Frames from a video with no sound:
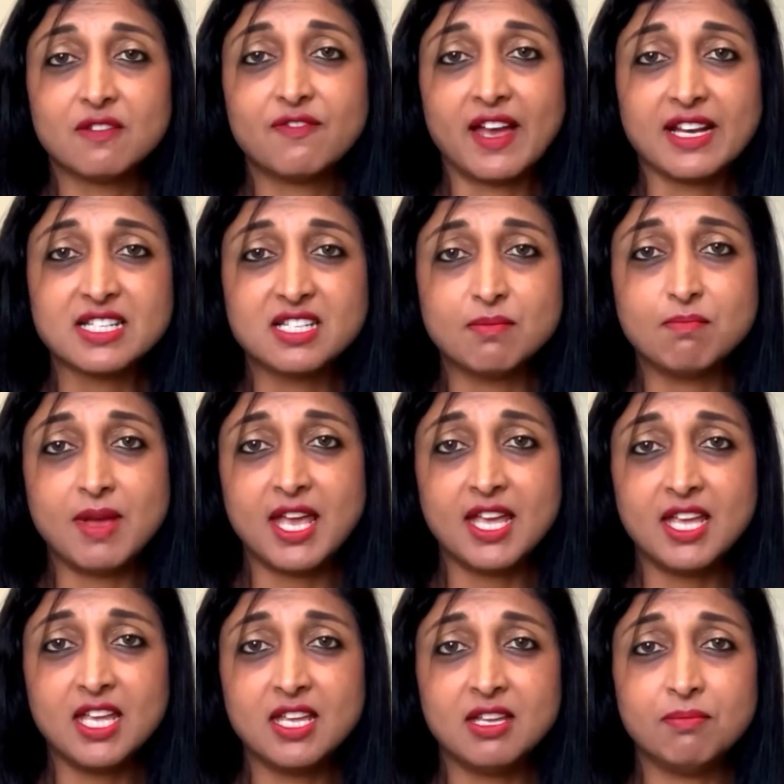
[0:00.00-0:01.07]
factor
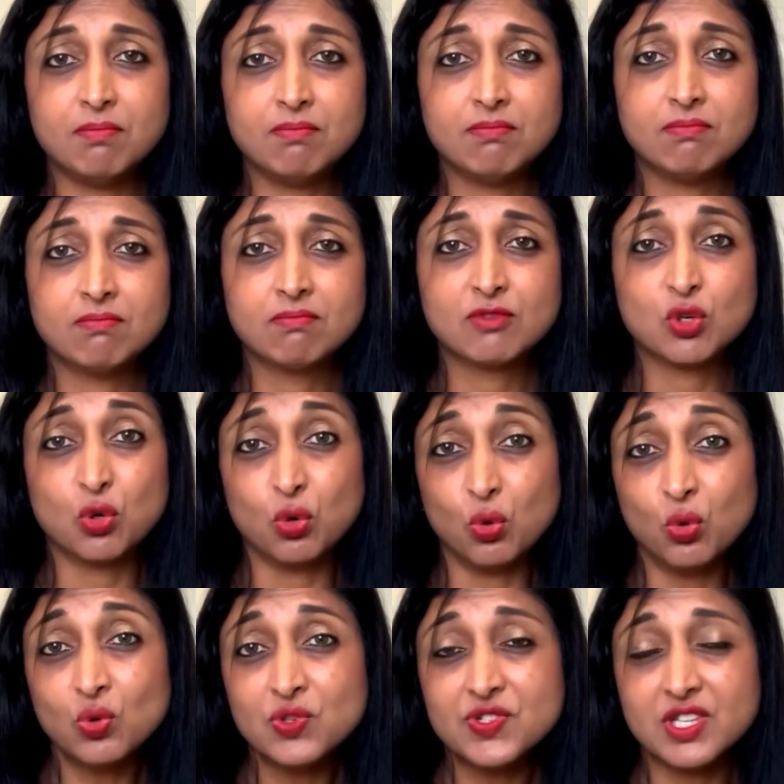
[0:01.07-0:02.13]
may
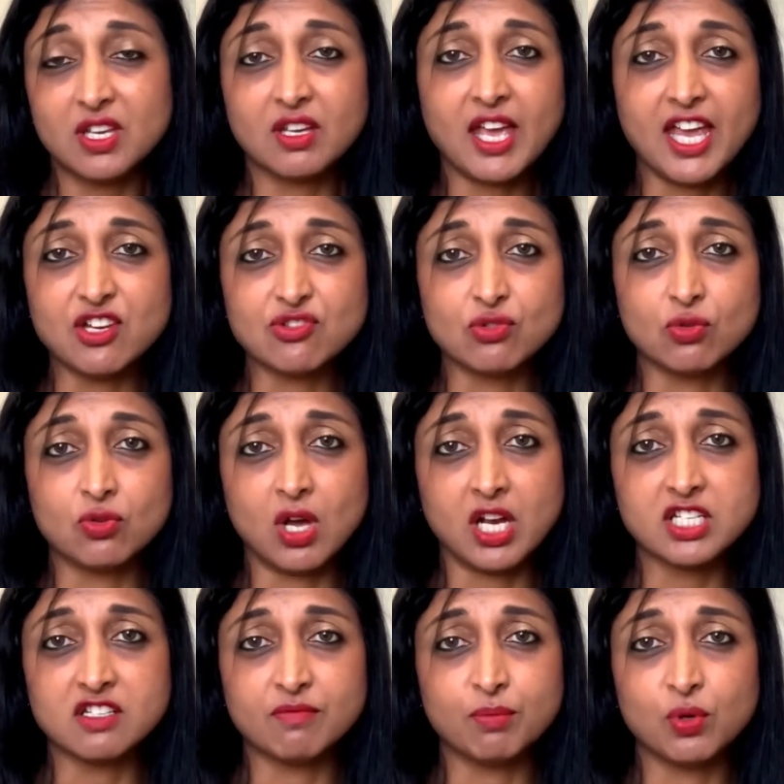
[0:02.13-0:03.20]
cause the occasional
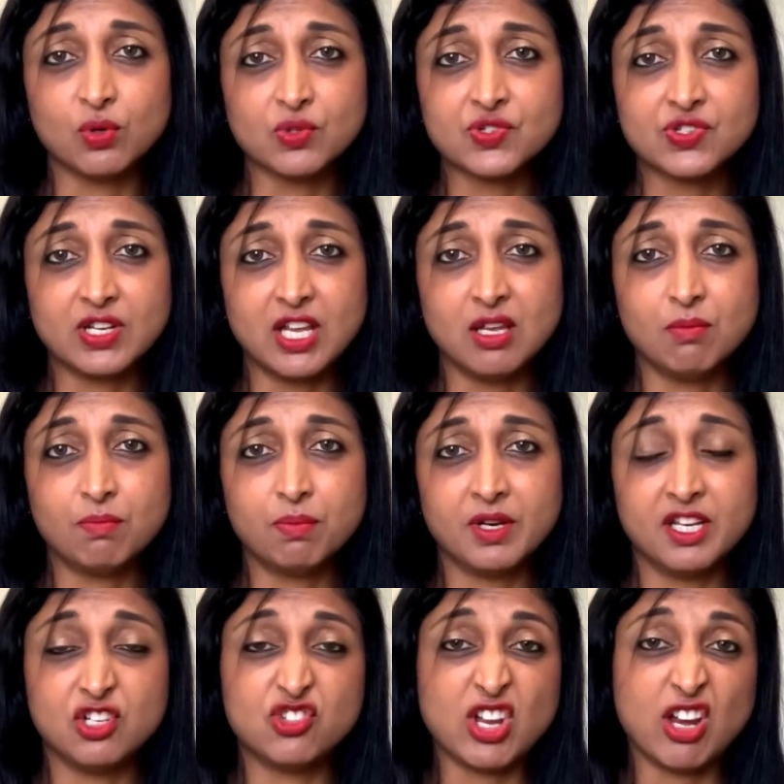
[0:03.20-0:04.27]
night of poor sleep, but
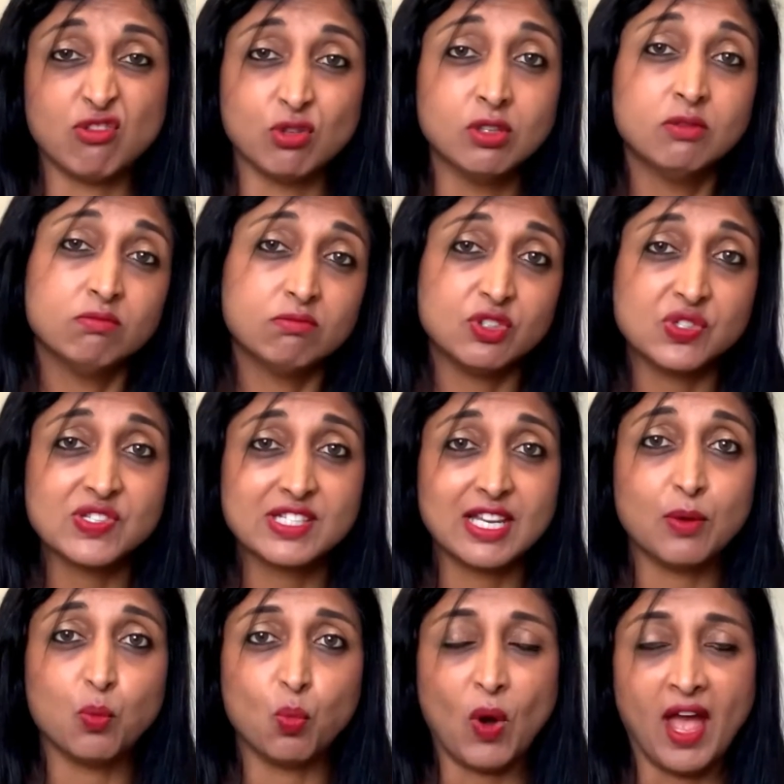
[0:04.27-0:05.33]
in general, you
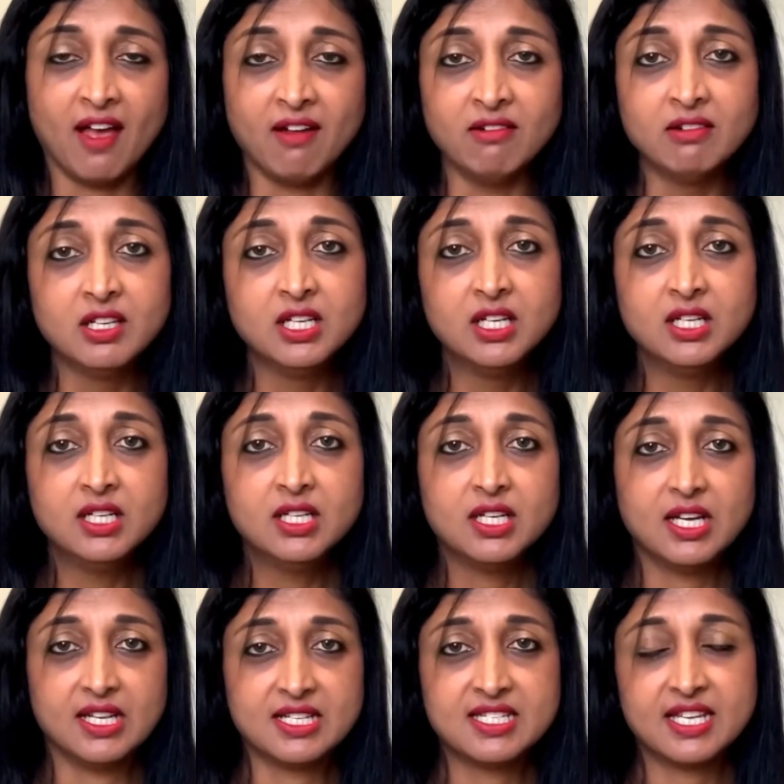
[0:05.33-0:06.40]
sleep well
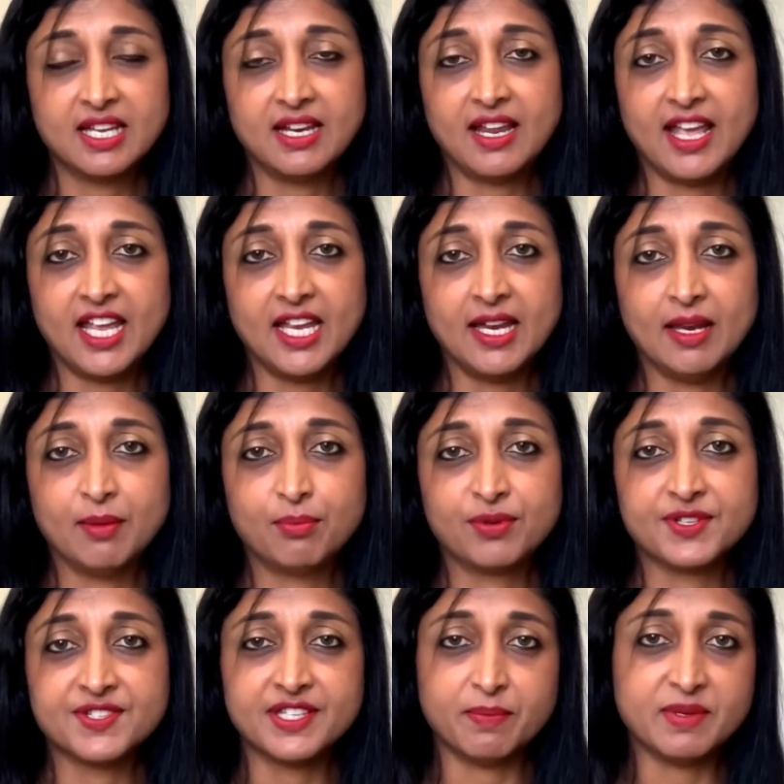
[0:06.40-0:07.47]
until a
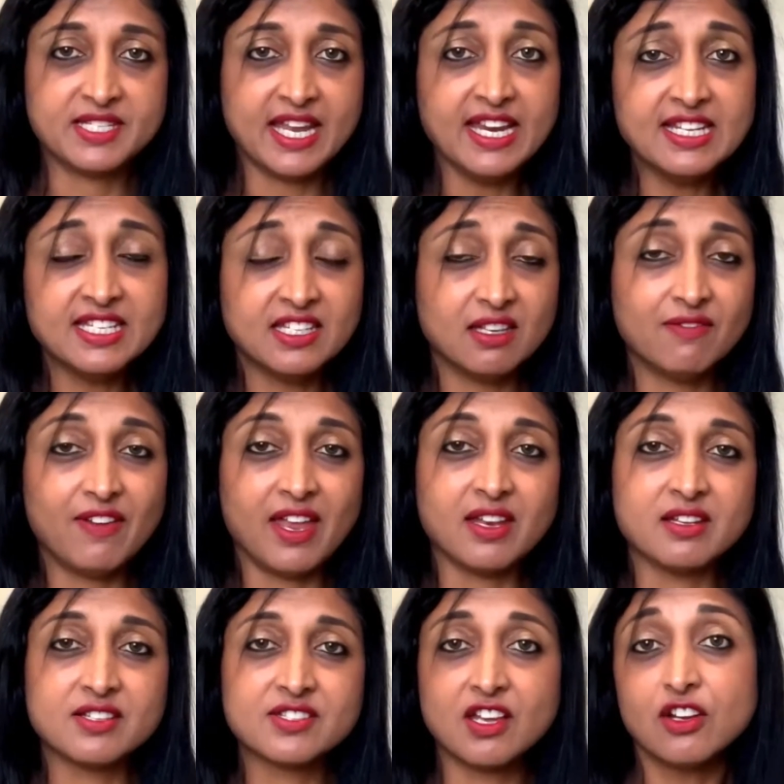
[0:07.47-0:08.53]
precipitating
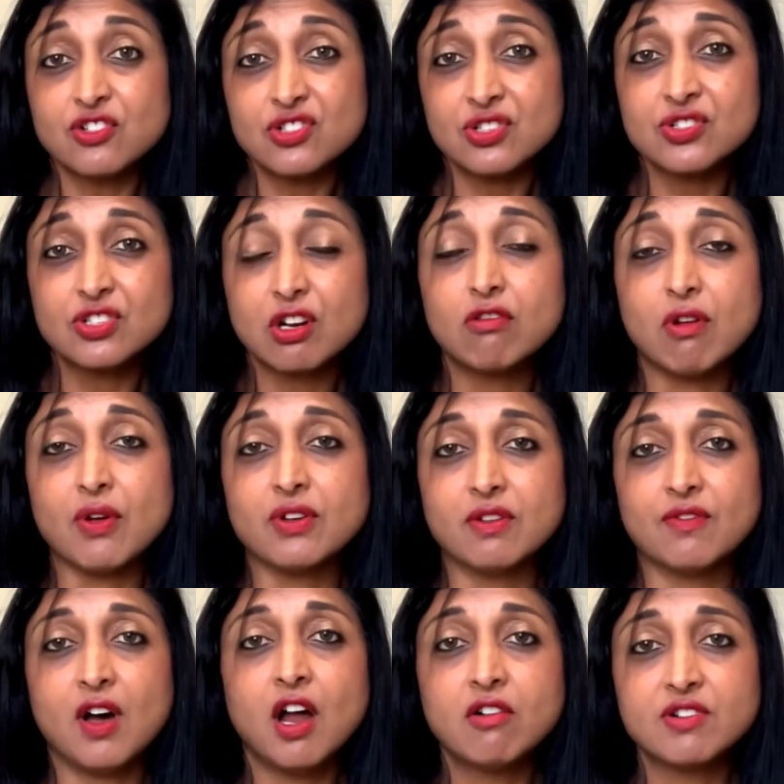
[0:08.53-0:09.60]
event such as
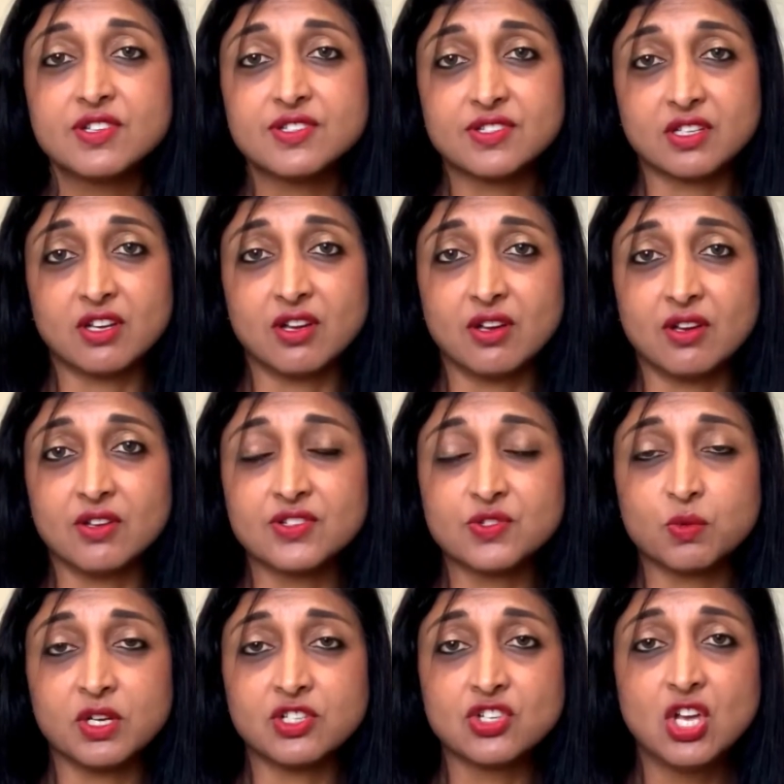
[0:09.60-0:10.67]
coronavirus occurs,
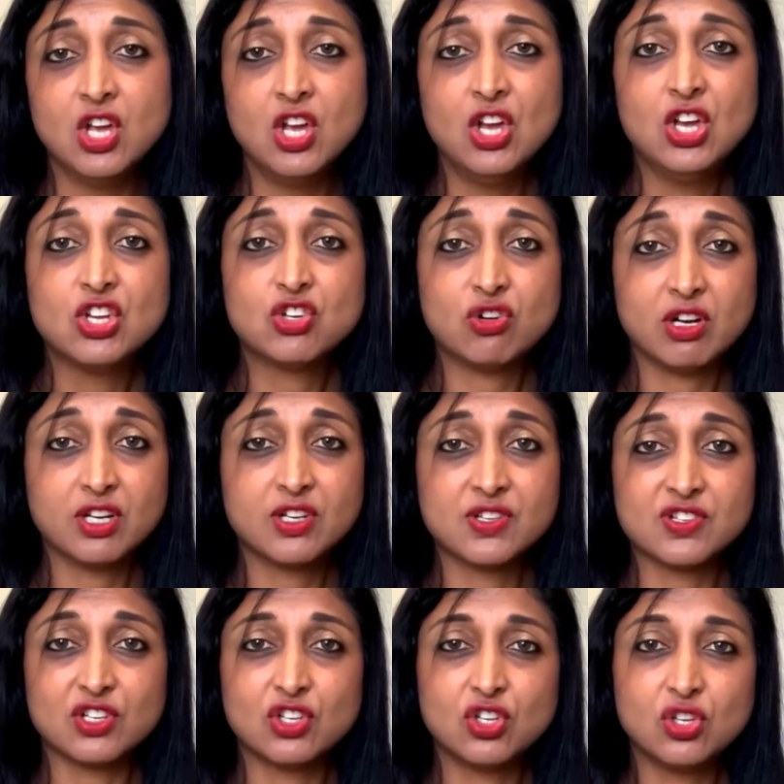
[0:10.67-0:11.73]
which
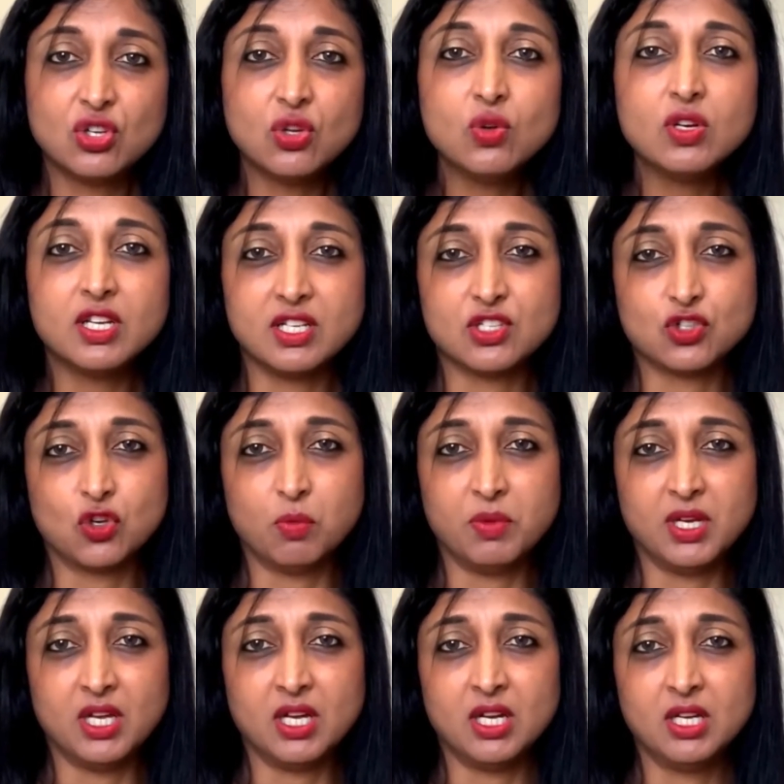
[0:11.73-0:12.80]
triggers acute
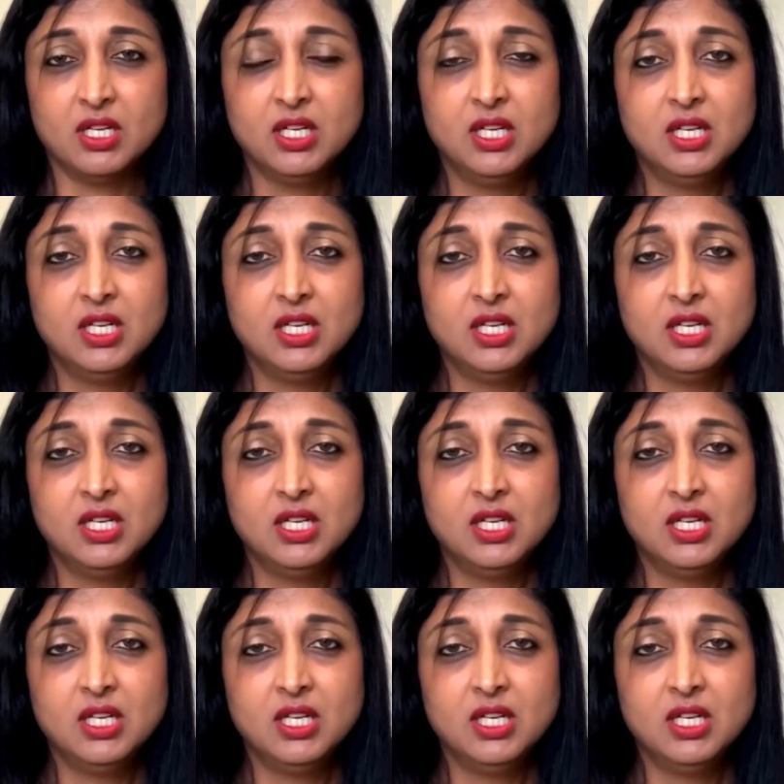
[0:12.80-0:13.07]
insomnia.